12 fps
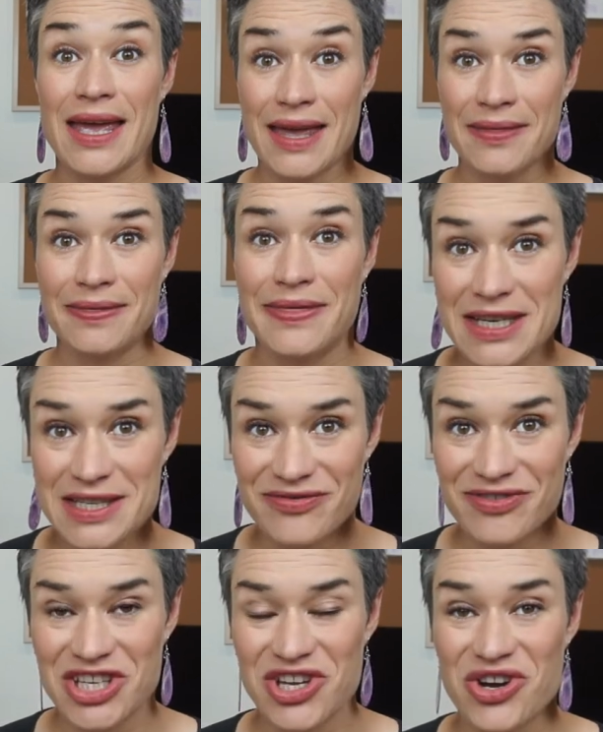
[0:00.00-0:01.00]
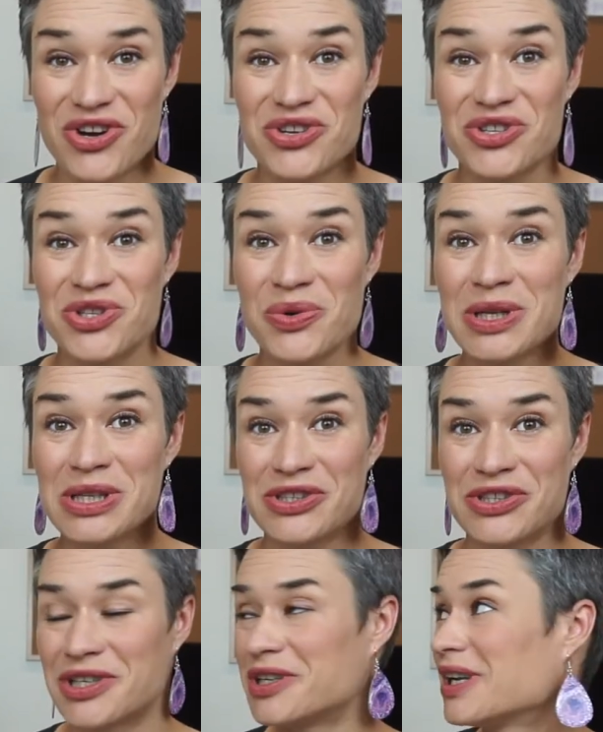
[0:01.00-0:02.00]
In this video, you will
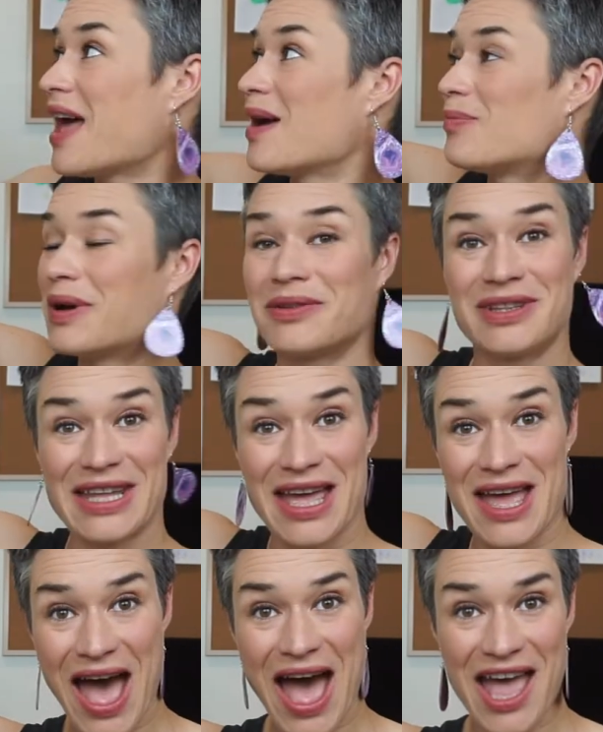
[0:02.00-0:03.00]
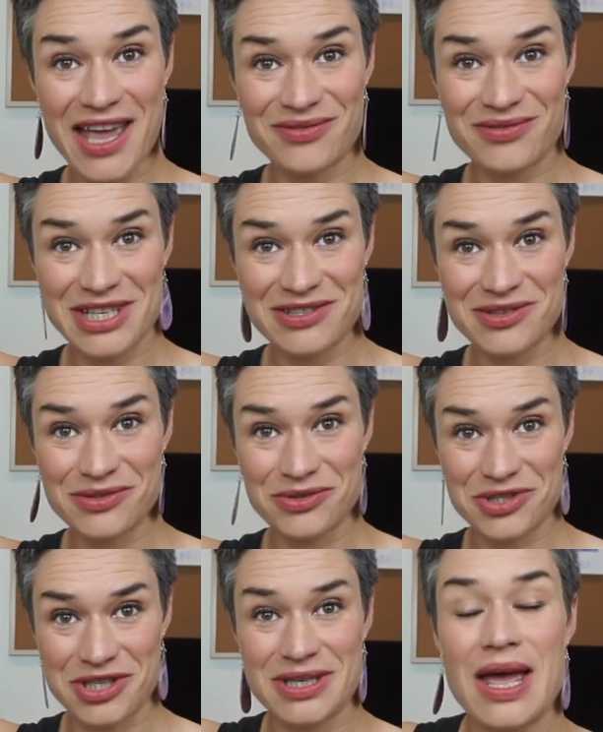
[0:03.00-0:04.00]
learn about the high
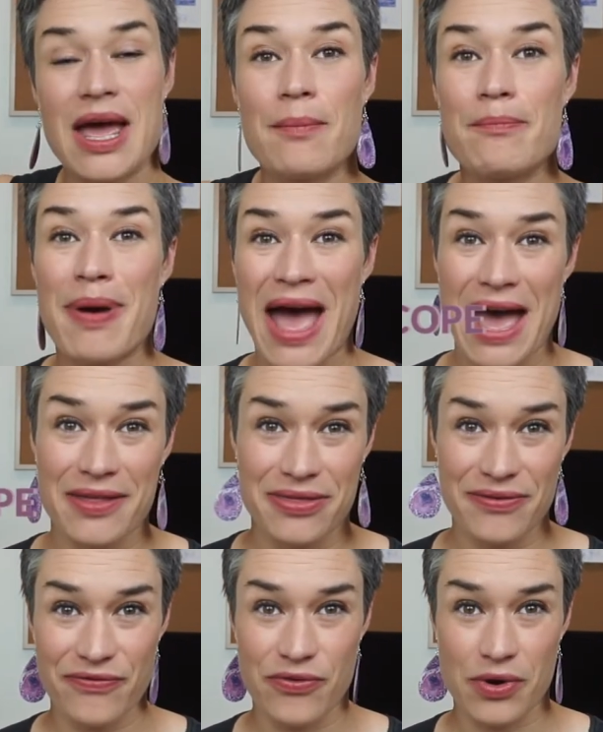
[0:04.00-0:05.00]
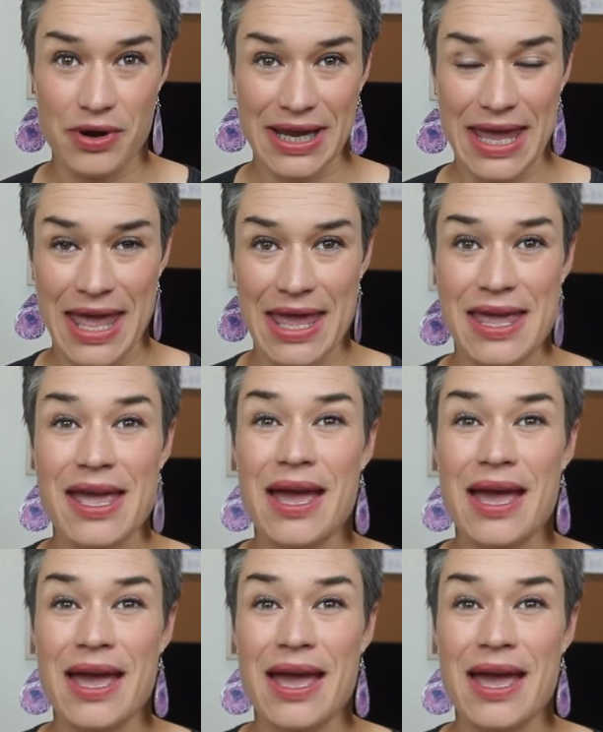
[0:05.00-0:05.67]
resolution Path 4K